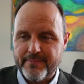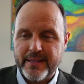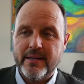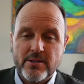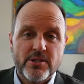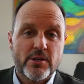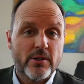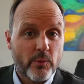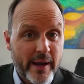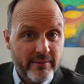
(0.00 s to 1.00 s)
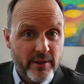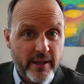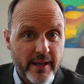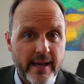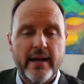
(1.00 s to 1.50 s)
in a certain way of
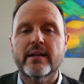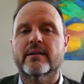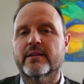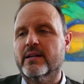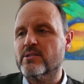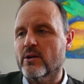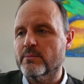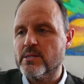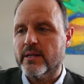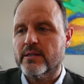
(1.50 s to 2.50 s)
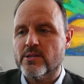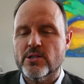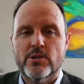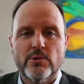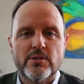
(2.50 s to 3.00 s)
looking at it, that it's almost like this
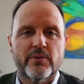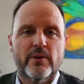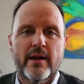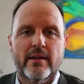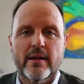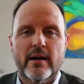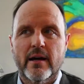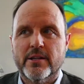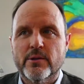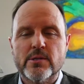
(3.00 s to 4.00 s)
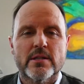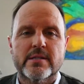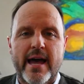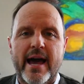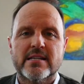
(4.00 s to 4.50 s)

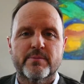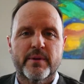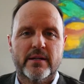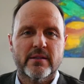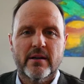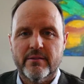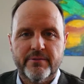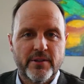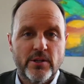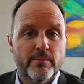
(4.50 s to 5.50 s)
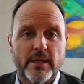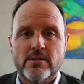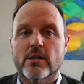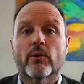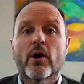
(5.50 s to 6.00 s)
useless aspect of humans.
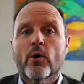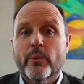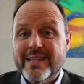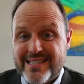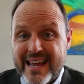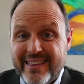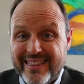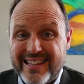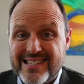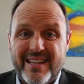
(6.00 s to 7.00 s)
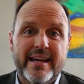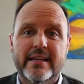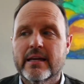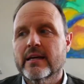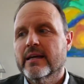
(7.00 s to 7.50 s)
So we say things
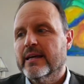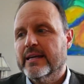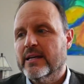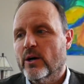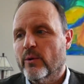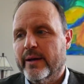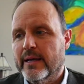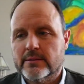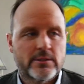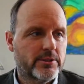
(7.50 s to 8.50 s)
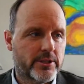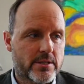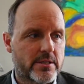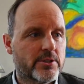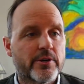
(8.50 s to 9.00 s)
like, it's
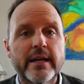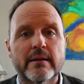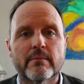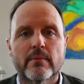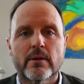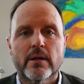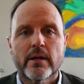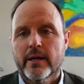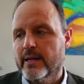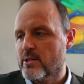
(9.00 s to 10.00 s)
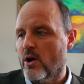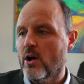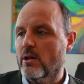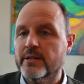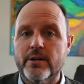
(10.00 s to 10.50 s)
just a dream. It's
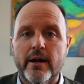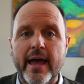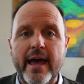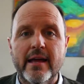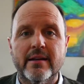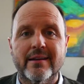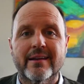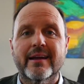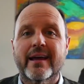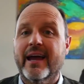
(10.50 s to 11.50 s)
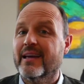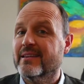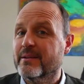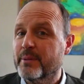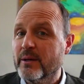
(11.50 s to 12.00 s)
all in your head.
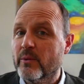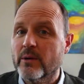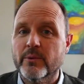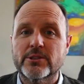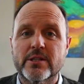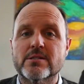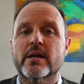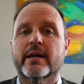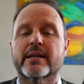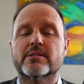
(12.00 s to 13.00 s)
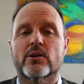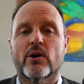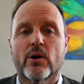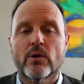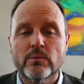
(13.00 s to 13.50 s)
And the big one, which is, it's
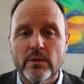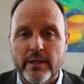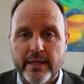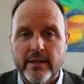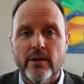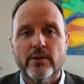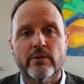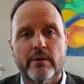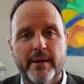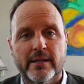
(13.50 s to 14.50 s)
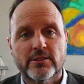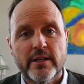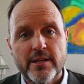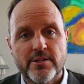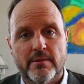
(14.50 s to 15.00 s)
only your
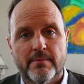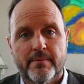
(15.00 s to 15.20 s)
imagination.